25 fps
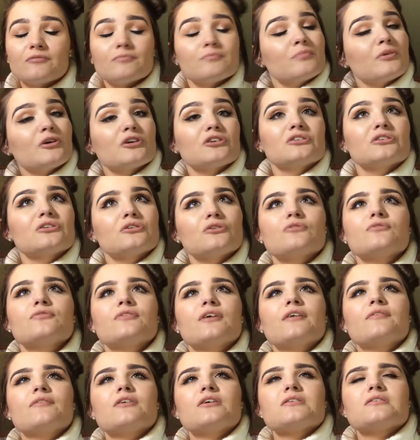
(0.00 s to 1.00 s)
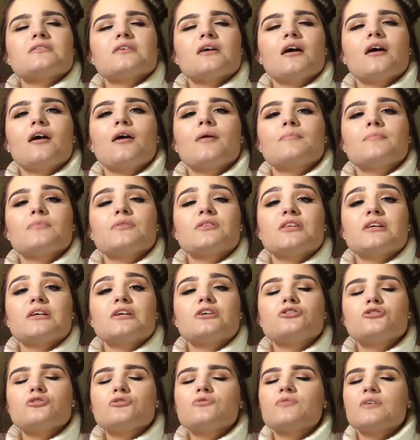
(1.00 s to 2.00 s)
personal favorites.
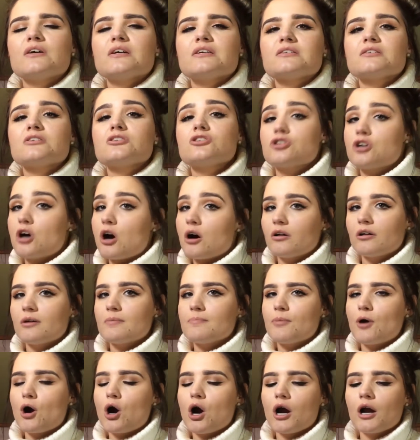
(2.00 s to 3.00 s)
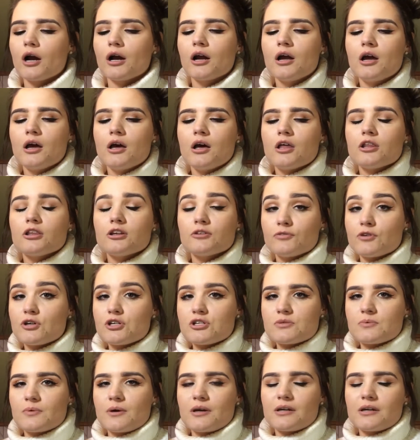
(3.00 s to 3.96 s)
The Too Faced chocolate bar, the first